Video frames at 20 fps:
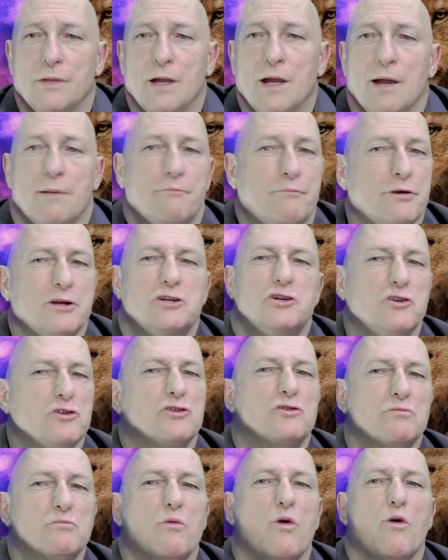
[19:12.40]

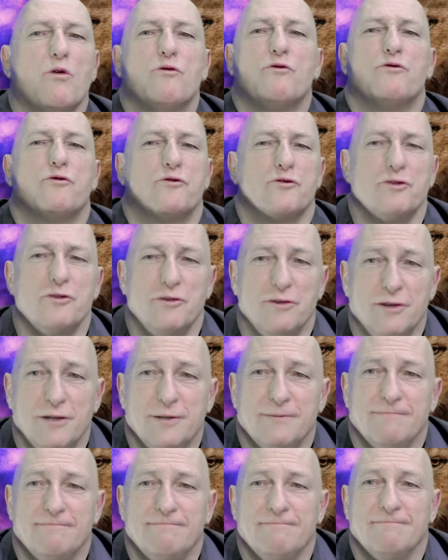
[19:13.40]
produce more fruit,
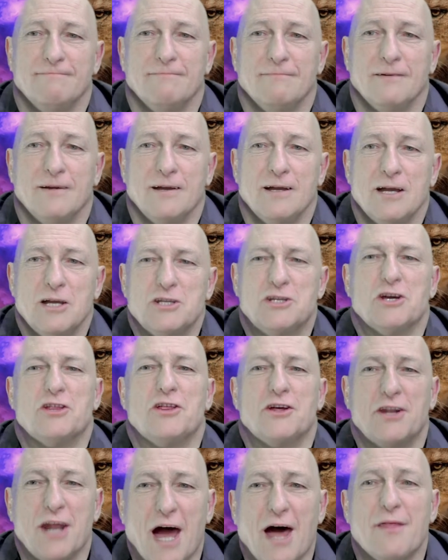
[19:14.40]
so
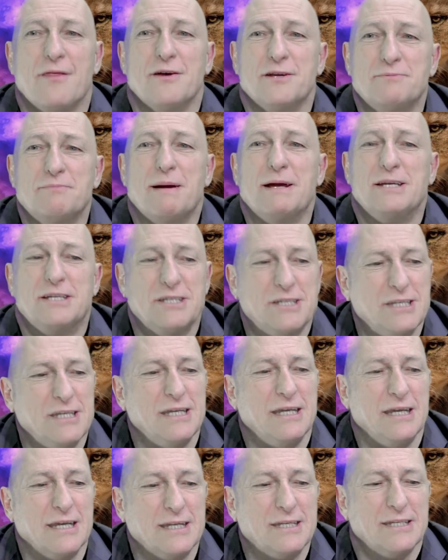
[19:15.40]
that others may
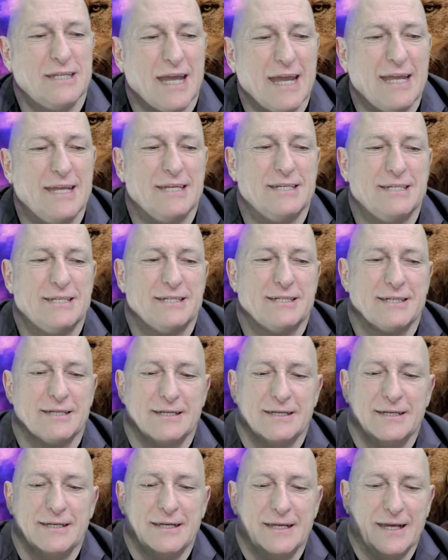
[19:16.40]
see and taste
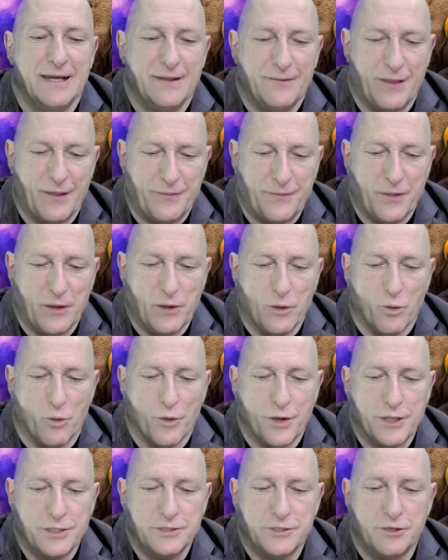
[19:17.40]
that the
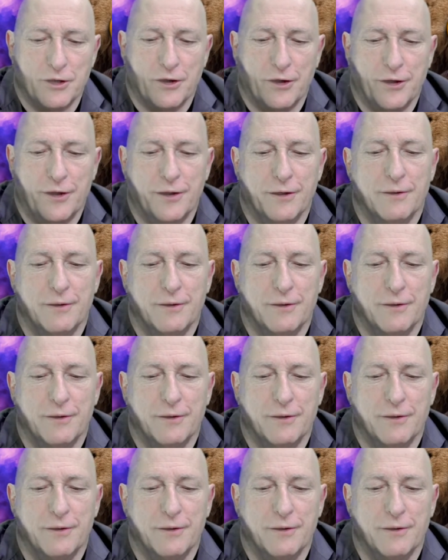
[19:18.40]
Lord is good?